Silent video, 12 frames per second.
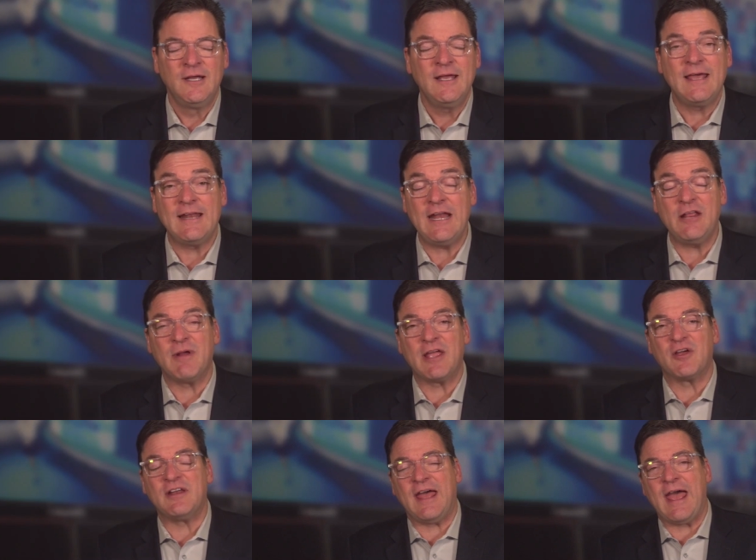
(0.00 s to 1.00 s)
At any rate,
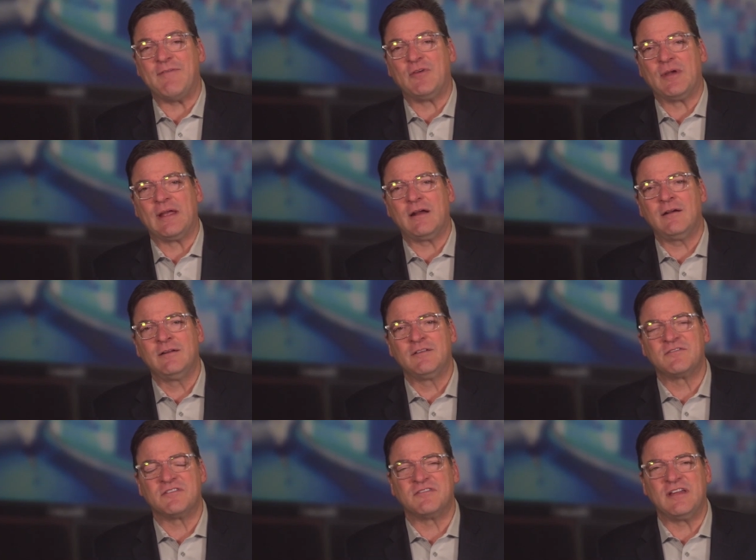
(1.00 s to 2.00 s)
good to have you here.
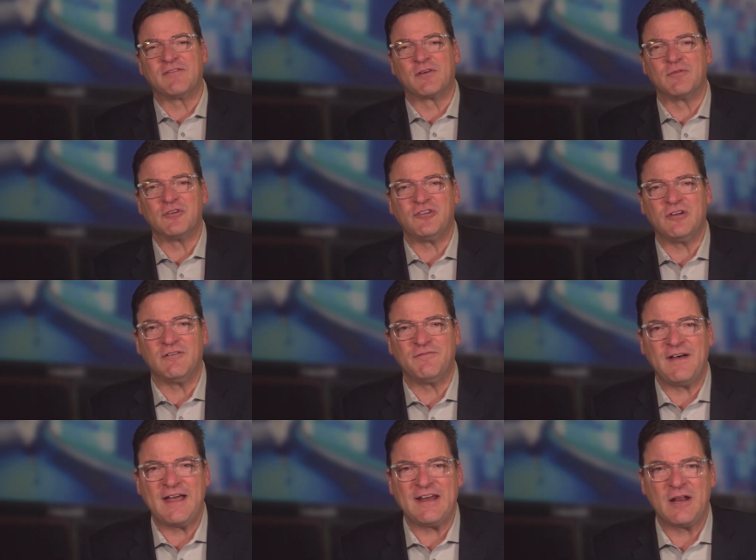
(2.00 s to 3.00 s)
It's the Steve Gruber Show.
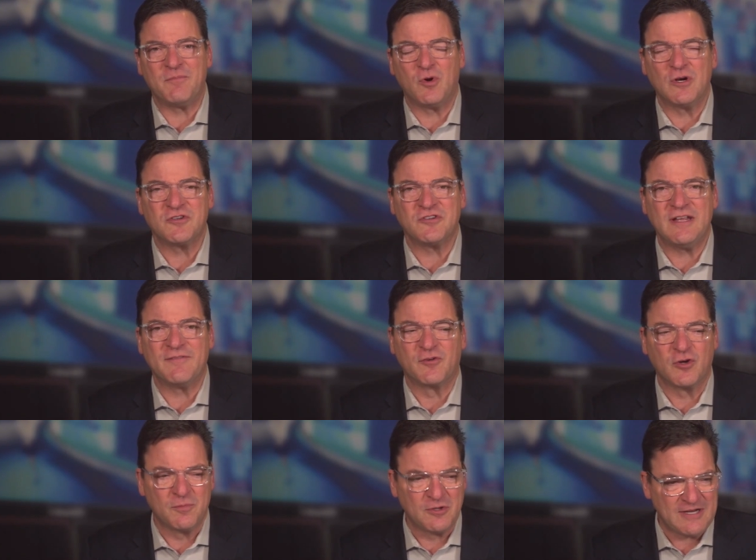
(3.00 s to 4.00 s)
Find out more at
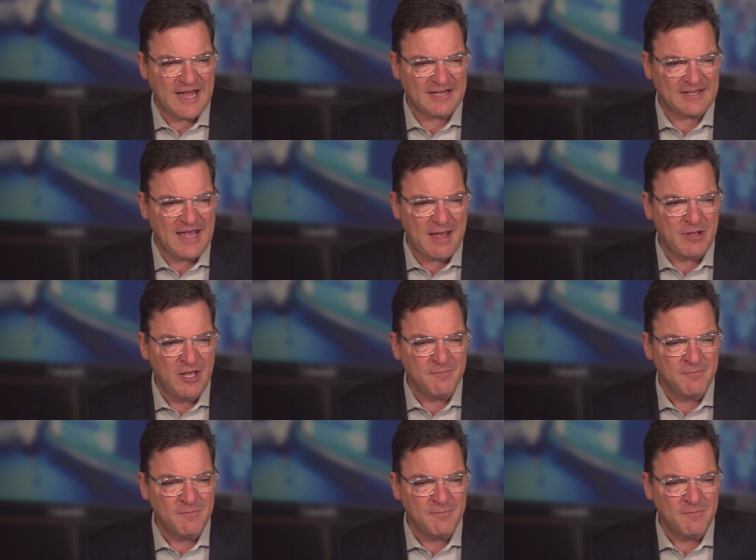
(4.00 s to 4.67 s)
stevegruber.com.